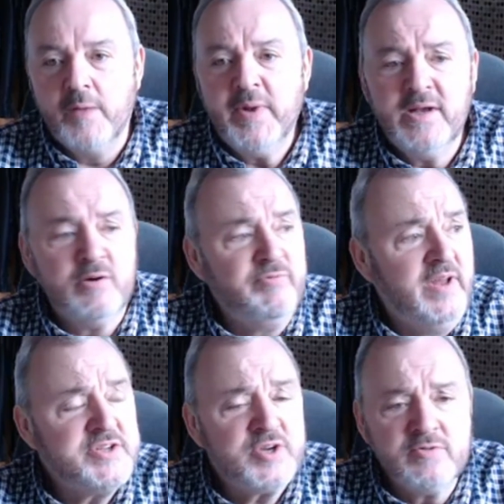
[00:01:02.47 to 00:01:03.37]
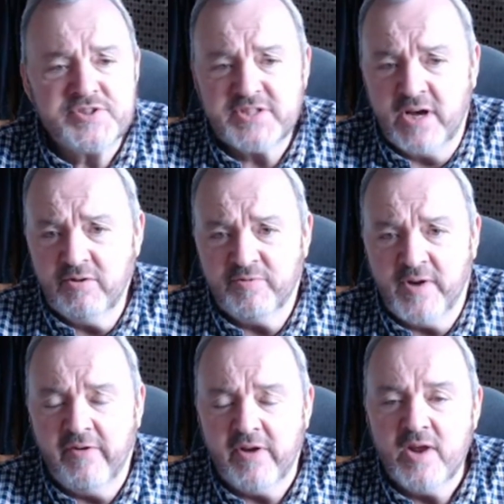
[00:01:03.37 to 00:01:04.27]
I'm in a little village called Stoke
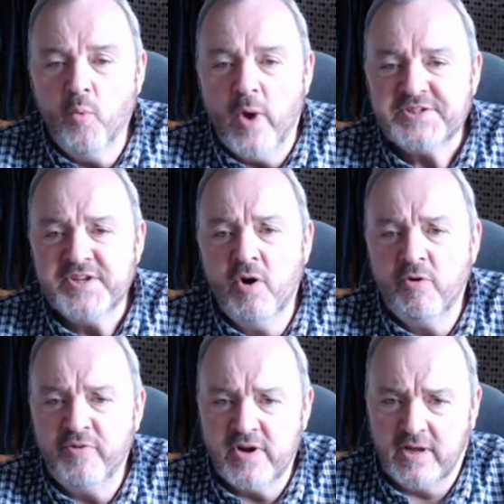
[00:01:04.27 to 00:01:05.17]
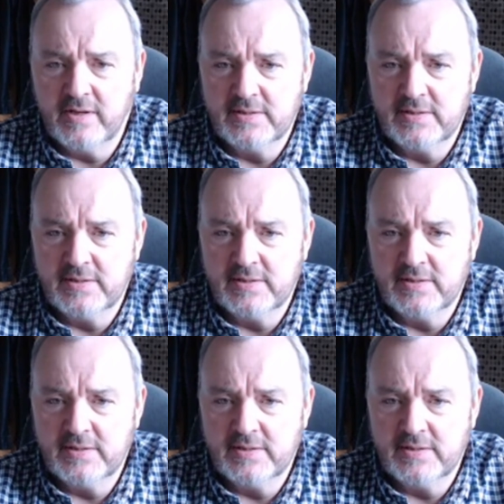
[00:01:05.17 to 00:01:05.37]
Ferry in West Norfolk.